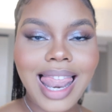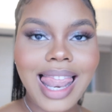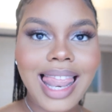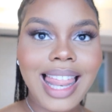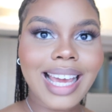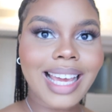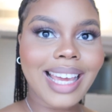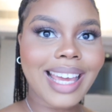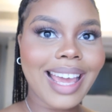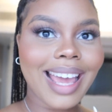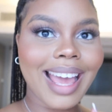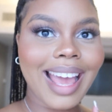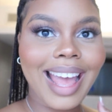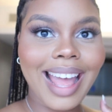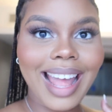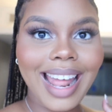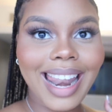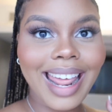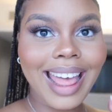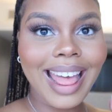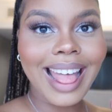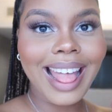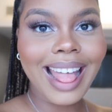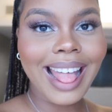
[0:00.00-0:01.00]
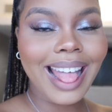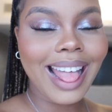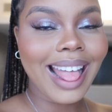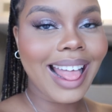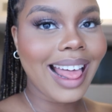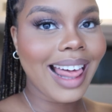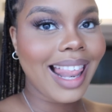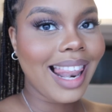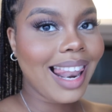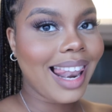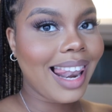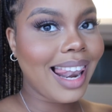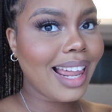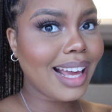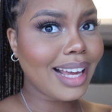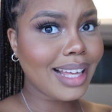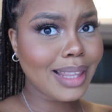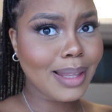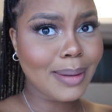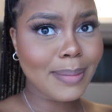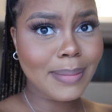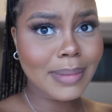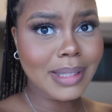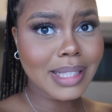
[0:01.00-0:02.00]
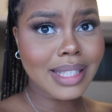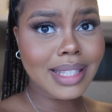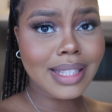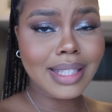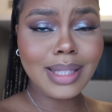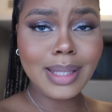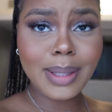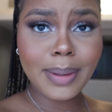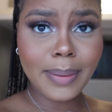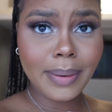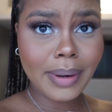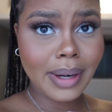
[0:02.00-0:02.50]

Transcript: look at look at them it's